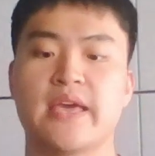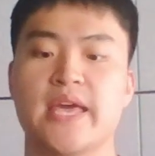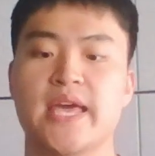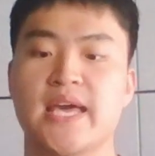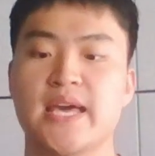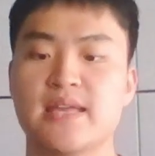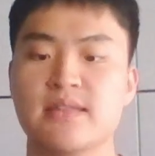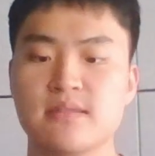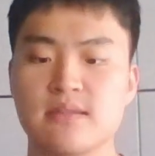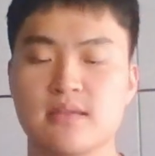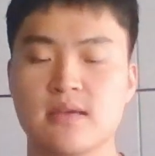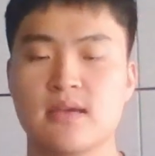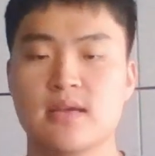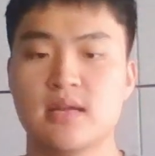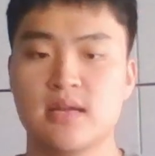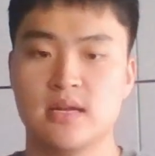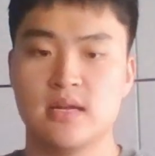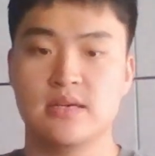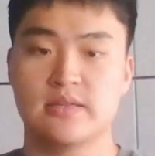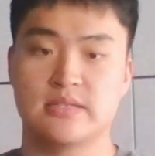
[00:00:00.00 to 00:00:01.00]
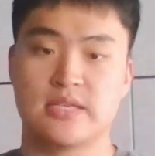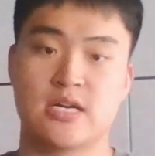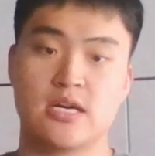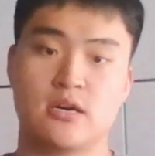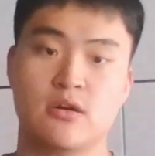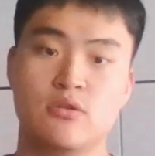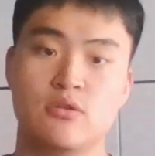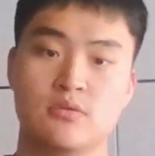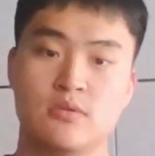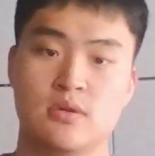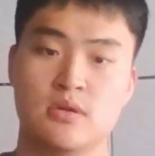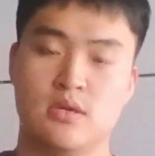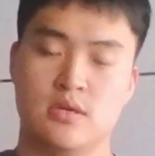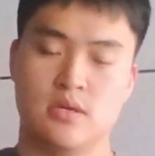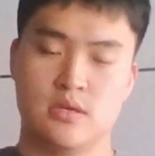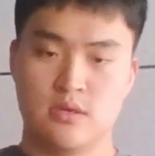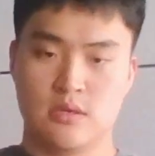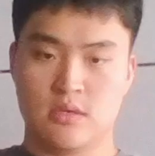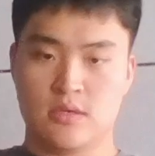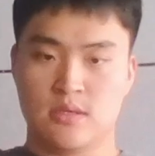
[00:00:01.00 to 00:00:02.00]
And now,
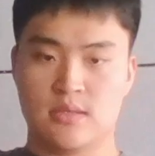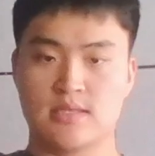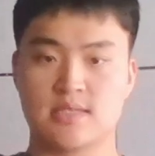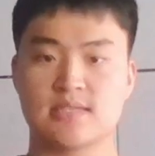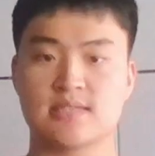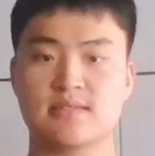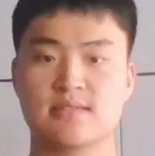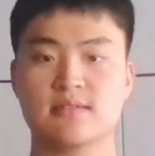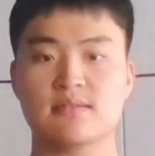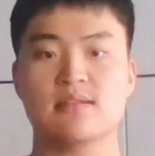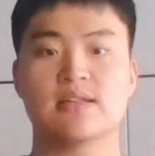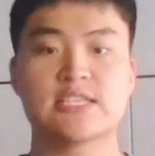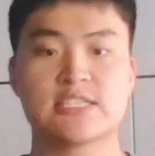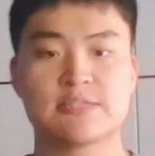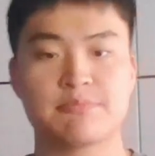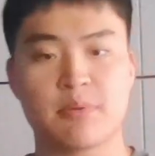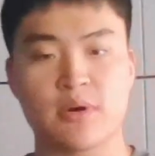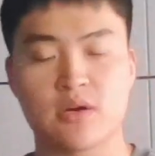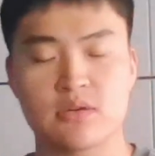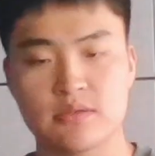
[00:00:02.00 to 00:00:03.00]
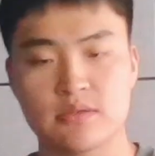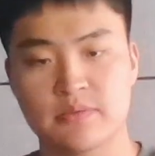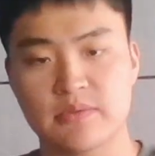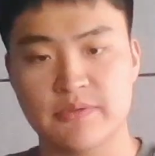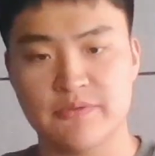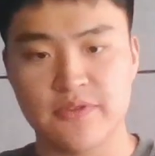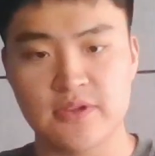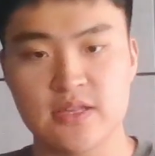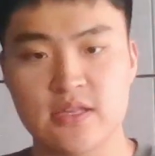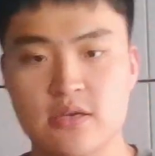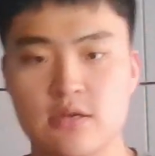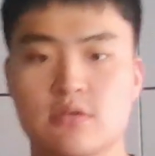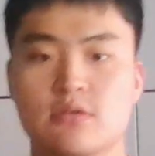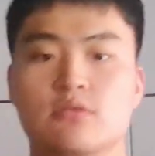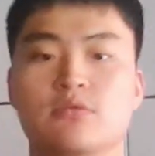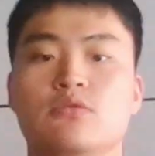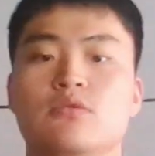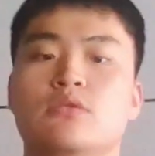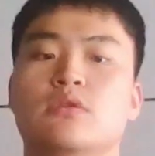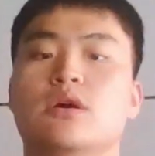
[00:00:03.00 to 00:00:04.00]
this is the last part of the
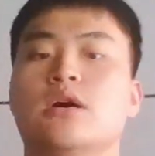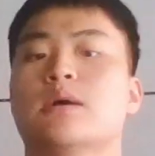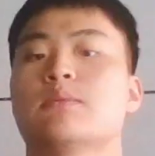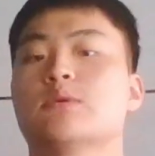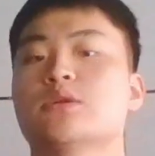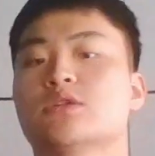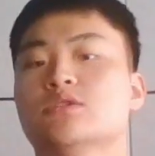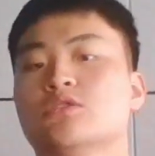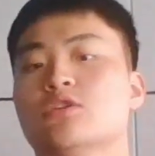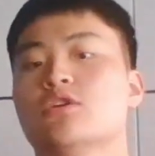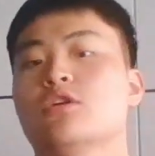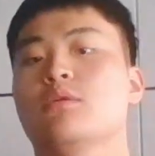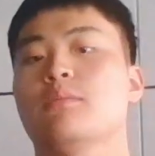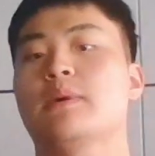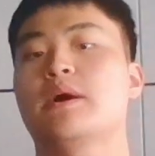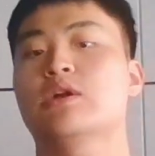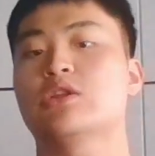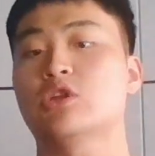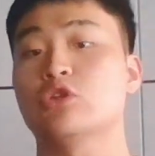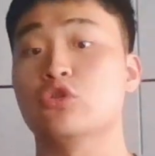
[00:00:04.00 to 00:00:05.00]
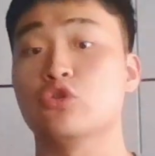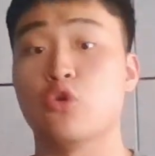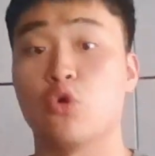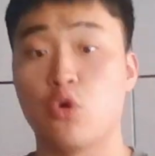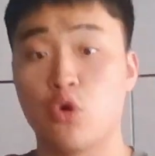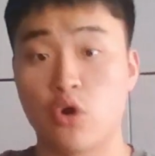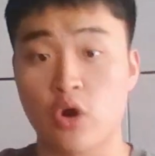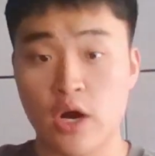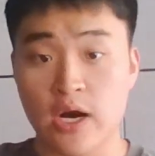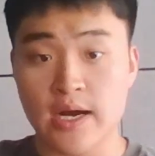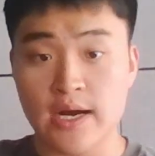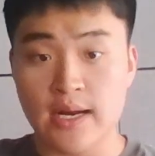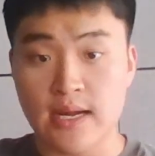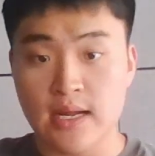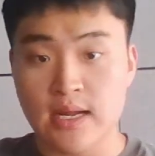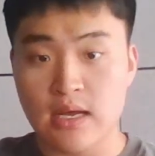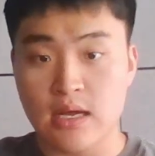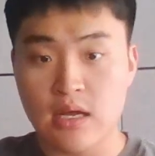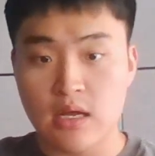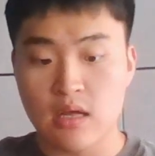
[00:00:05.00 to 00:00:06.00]
video. I'm going to talk about the
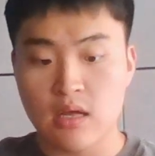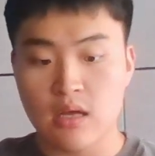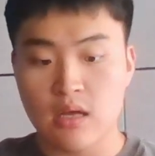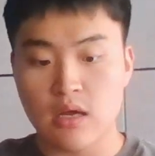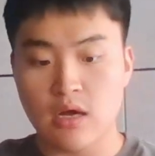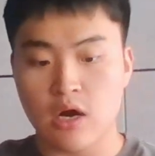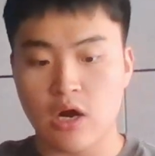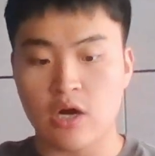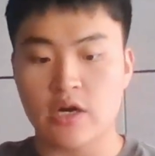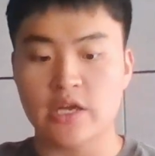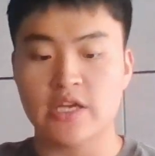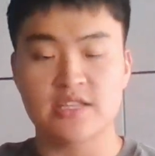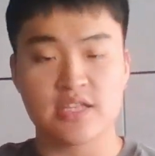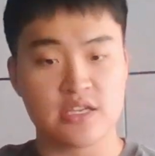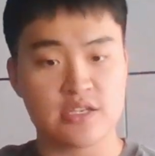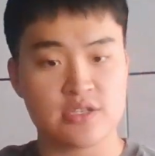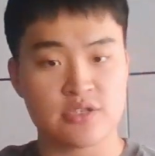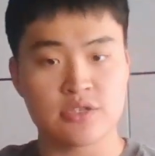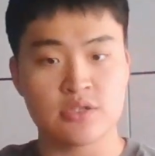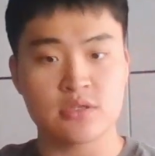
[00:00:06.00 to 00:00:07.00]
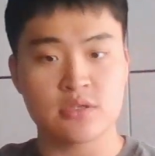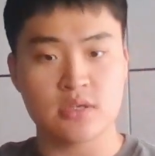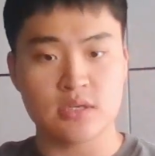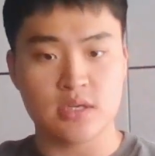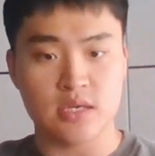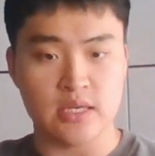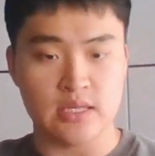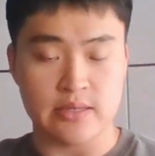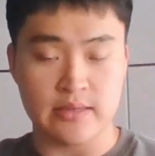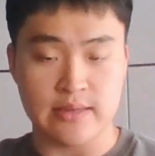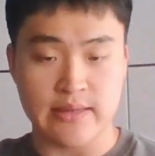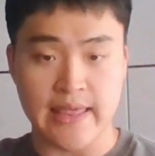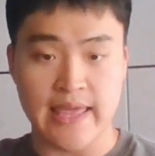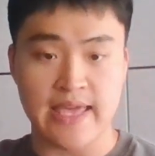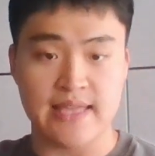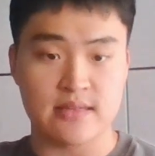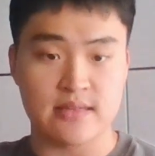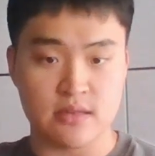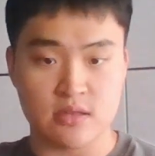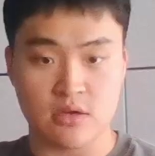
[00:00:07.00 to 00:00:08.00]
NOR architecture and the
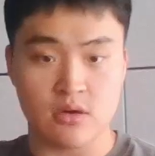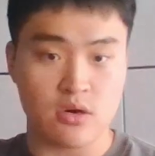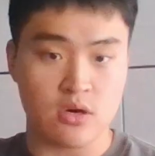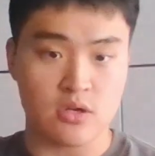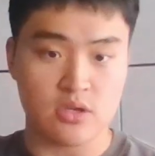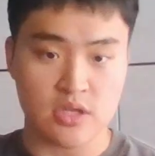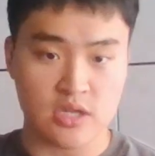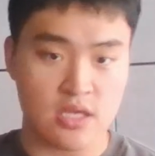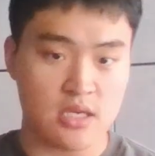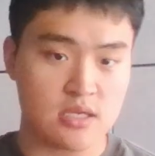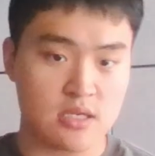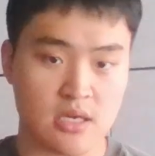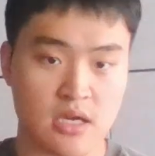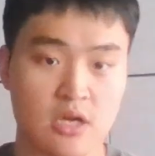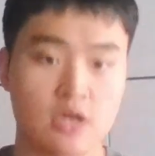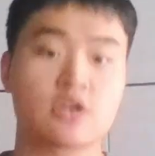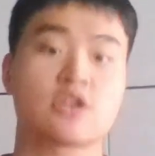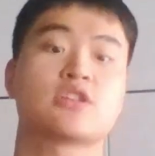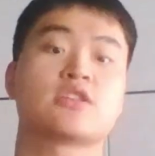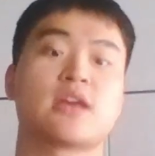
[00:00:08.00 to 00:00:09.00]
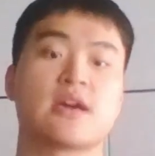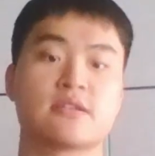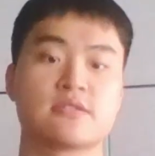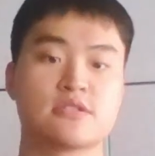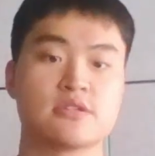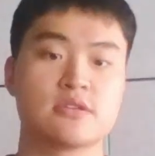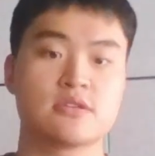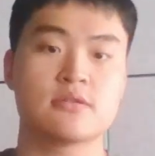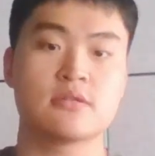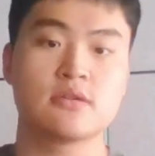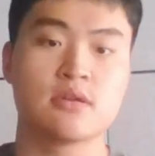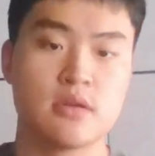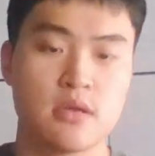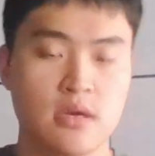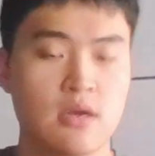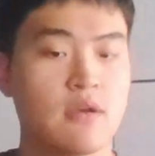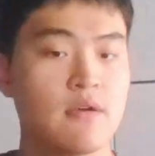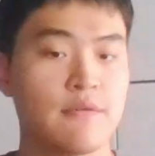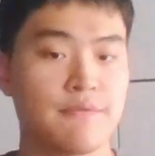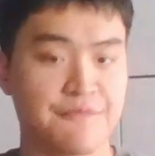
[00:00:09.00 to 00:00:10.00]
NAND architecture
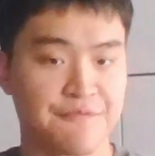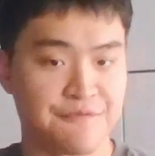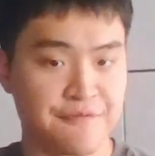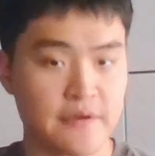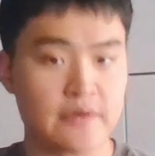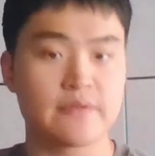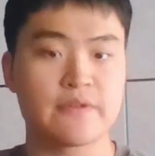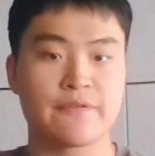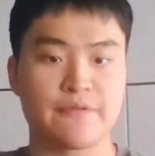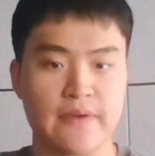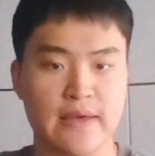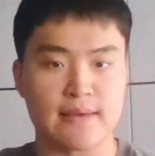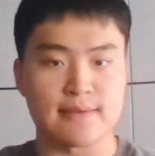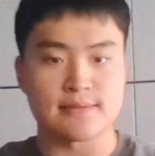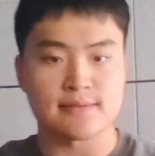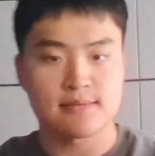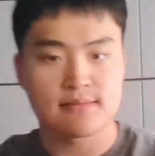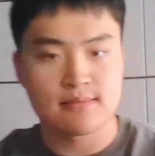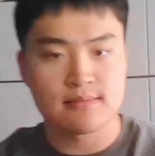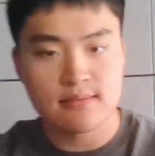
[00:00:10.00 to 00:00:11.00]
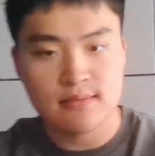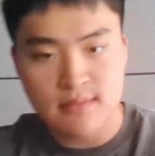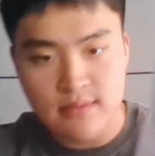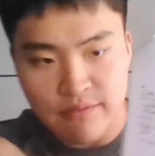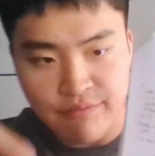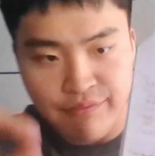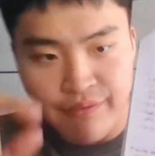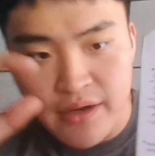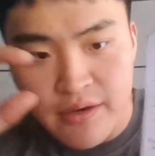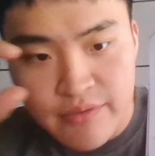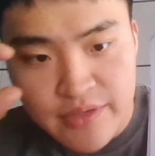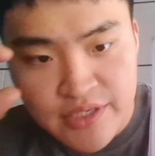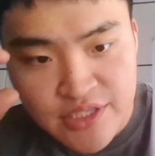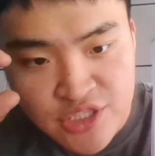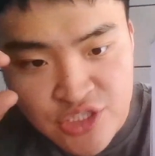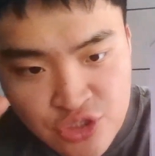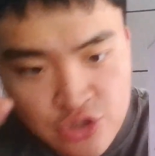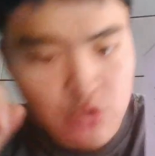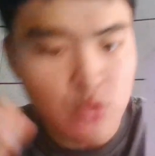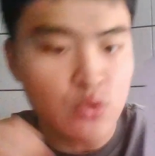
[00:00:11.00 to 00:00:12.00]
very fast, very
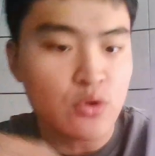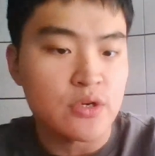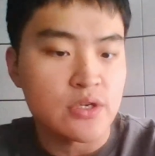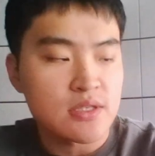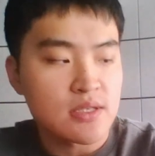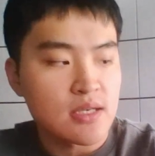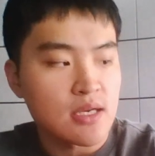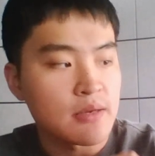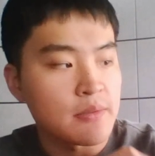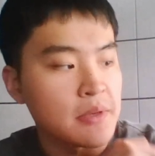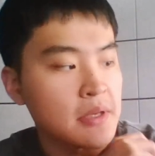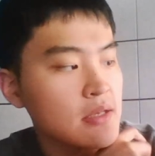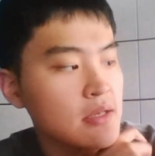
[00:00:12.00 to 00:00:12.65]
short.